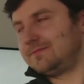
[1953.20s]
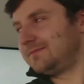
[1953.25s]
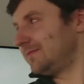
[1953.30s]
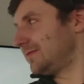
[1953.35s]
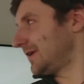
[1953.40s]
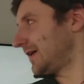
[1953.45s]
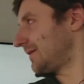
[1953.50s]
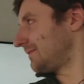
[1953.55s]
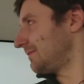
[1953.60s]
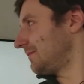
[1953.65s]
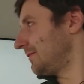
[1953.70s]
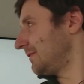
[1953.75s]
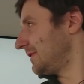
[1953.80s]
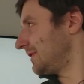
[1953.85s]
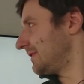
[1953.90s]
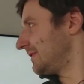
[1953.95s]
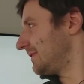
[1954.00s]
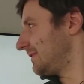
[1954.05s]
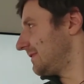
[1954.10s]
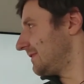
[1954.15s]
Yeah,
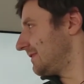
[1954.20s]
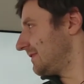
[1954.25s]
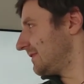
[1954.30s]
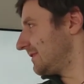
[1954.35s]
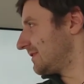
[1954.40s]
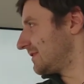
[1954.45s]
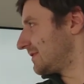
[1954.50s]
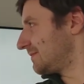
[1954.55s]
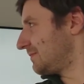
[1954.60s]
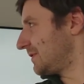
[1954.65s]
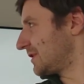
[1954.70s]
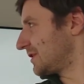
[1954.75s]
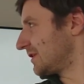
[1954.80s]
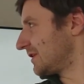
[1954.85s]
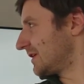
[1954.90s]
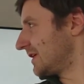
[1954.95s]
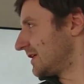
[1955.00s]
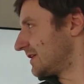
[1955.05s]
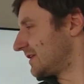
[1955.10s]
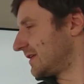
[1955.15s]
well, it's a special
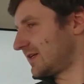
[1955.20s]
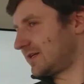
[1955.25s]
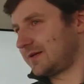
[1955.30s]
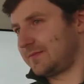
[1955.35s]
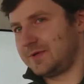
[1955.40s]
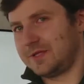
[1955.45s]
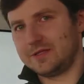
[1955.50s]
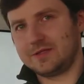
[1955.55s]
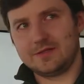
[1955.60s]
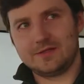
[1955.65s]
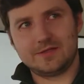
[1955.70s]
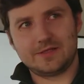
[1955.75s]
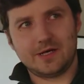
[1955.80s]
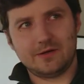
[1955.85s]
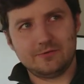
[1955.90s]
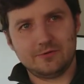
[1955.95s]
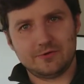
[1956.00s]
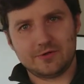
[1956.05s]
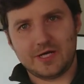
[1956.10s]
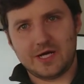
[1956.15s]
case. Like I mean,
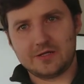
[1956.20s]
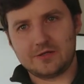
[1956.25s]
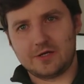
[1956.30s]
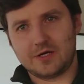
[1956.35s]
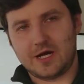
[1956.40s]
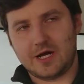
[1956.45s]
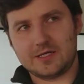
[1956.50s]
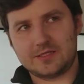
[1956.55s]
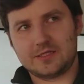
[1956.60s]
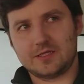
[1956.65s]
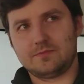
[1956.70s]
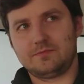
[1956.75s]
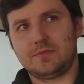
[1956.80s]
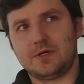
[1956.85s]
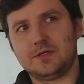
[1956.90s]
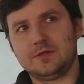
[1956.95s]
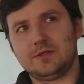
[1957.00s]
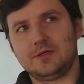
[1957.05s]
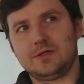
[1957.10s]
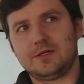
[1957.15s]
download handler asset bundle